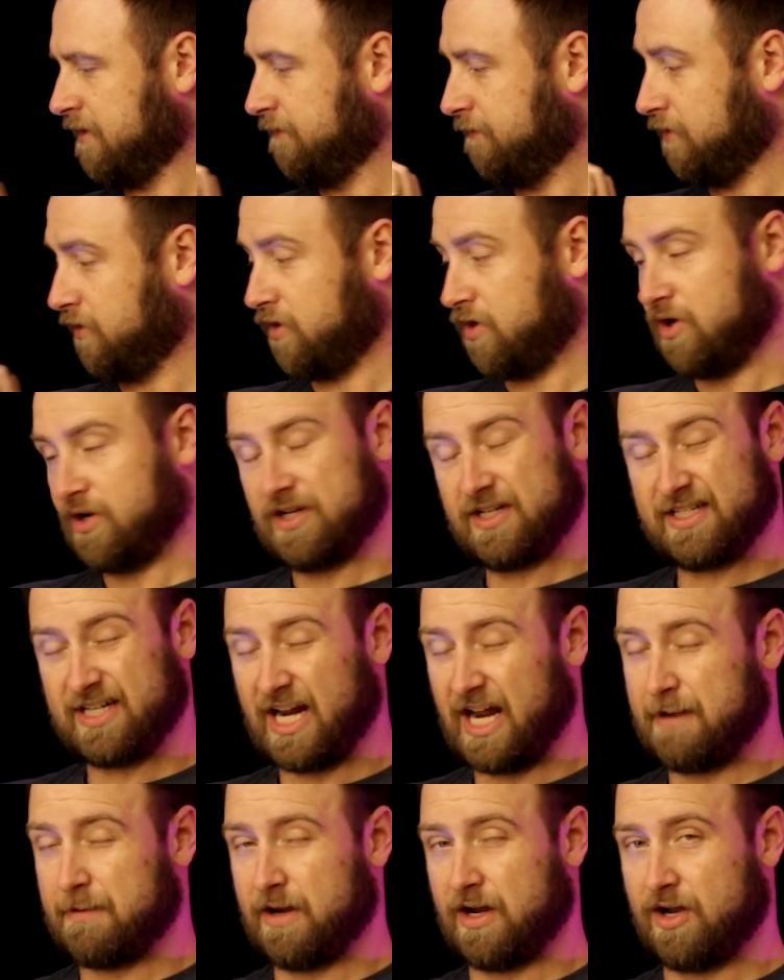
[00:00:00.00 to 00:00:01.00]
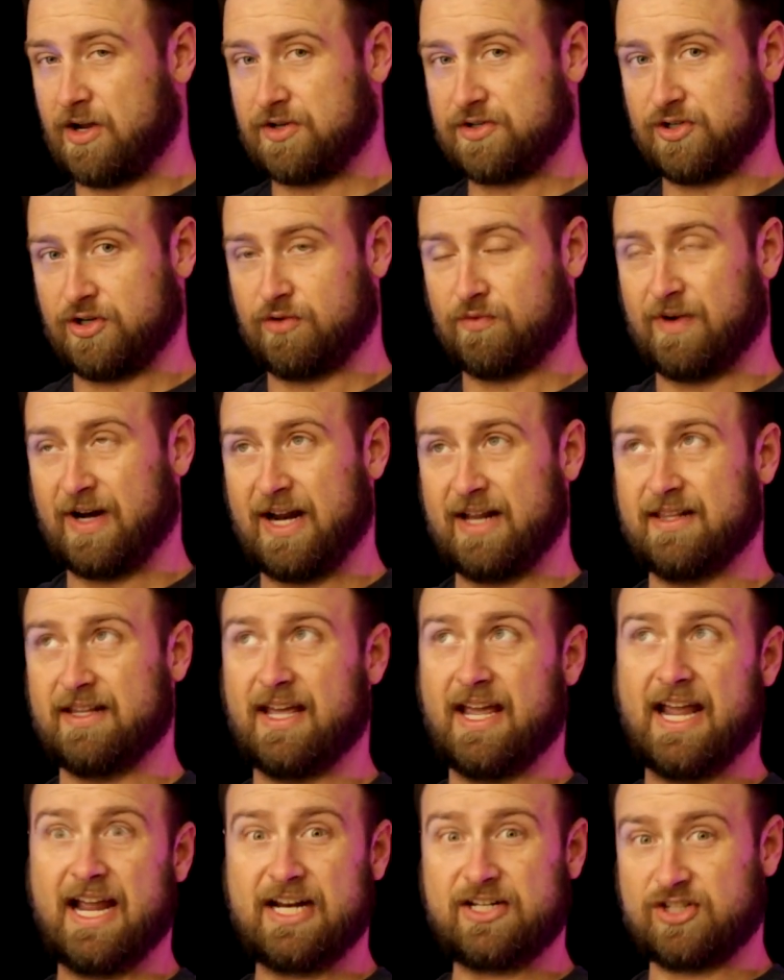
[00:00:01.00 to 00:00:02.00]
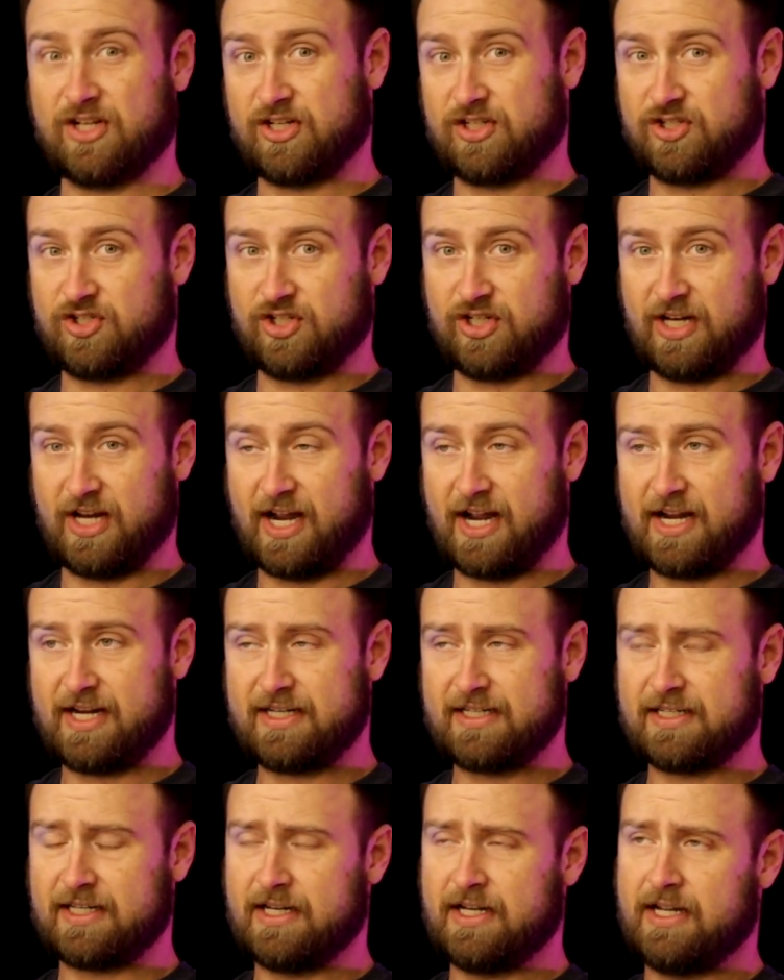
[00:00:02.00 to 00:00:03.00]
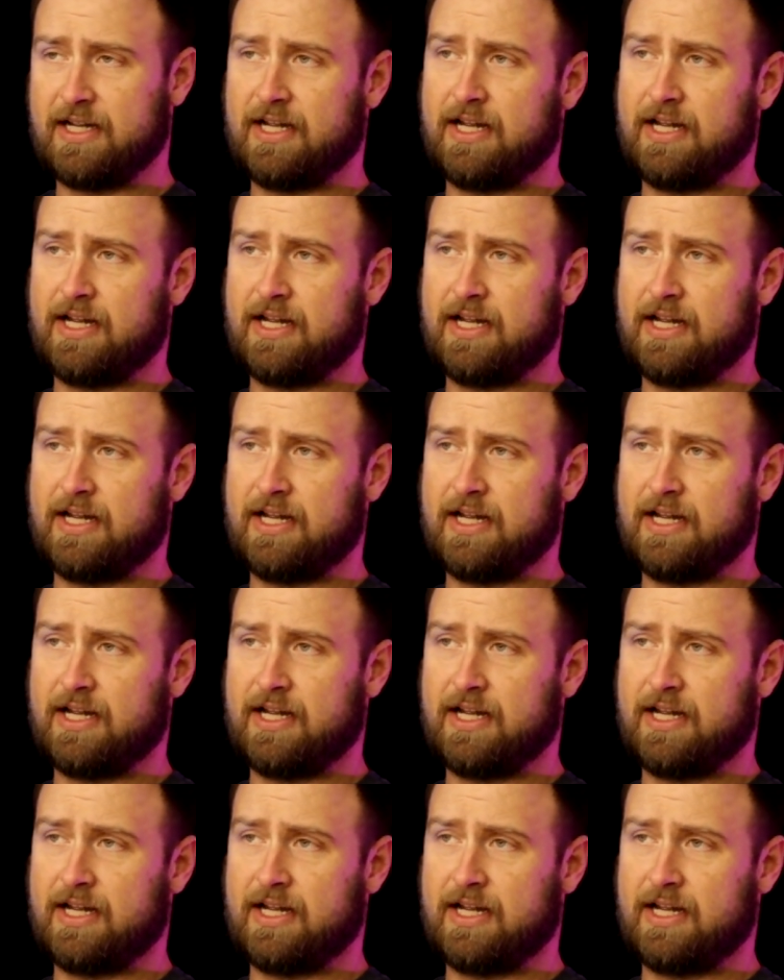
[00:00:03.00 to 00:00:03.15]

For the longest time, I also ran the HSGIs.